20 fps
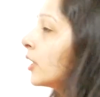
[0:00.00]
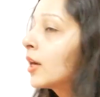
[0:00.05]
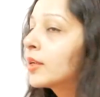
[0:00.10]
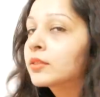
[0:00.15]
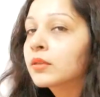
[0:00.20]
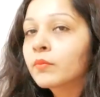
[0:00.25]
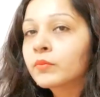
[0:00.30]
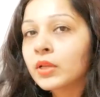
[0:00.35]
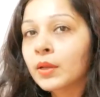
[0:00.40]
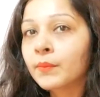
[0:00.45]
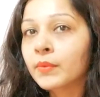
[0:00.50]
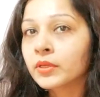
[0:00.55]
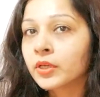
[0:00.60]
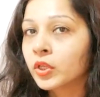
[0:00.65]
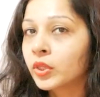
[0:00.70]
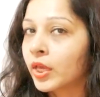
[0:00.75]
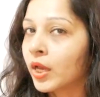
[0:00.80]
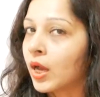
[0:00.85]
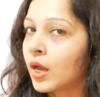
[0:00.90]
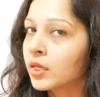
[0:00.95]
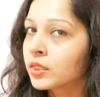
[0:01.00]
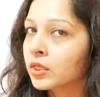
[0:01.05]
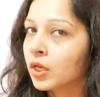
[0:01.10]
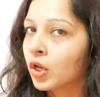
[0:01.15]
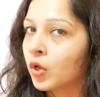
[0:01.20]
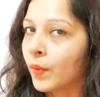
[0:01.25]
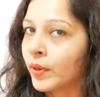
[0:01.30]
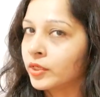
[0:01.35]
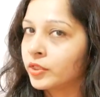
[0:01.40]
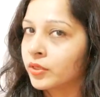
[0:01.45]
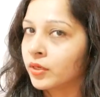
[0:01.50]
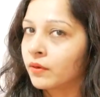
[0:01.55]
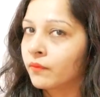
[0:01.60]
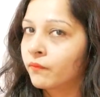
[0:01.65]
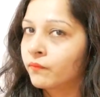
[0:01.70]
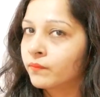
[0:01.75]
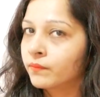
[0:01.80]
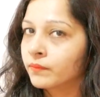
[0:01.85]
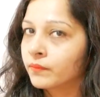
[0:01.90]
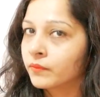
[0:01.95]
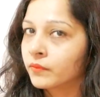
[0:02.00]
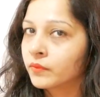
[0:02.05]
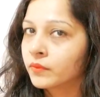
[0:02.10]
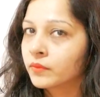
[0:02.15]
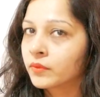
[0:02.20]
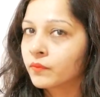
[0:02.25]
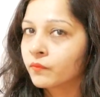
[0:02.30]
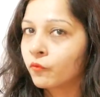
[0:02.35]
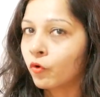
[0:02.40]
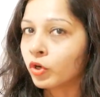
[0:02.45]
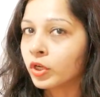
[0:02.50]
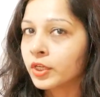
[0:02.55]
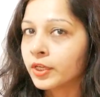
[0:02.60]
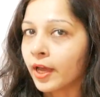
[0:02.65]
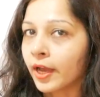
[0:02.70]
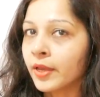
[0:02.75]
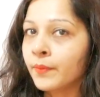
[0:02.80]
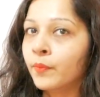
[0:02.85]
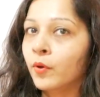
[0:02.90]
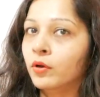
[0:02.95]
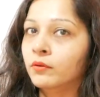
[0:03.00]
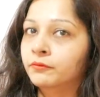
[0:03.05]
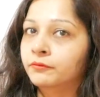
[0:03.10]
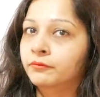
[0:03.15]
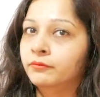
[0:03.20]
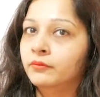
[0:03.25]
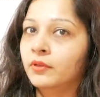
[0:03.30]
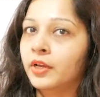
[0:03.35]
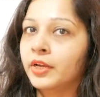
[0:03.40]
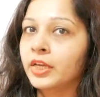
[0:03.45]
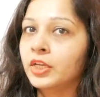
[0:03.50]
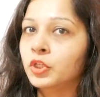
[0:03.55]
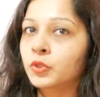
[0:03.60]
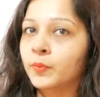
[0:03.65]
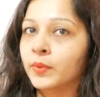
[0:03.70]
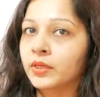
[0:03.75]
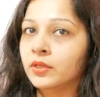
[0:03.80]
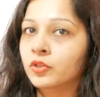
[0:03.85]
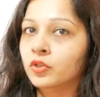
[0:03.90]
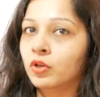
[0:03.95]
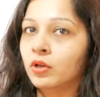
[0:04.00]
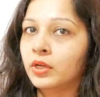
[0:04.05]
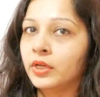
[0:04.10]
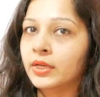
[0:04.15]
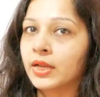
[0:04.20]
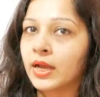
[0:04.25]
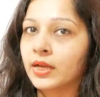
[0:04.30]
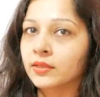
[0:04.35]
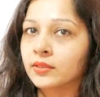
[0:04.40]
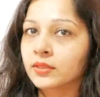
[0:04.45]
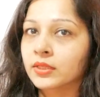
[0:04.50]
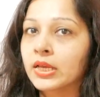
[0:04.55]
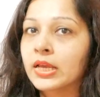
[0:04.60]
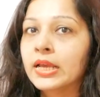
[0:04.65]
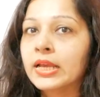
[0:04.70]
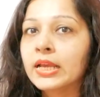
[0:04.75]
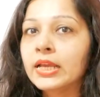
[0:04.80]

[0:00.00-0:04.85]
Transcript: there are sometimes they ask a question, what type of arrangement solid has?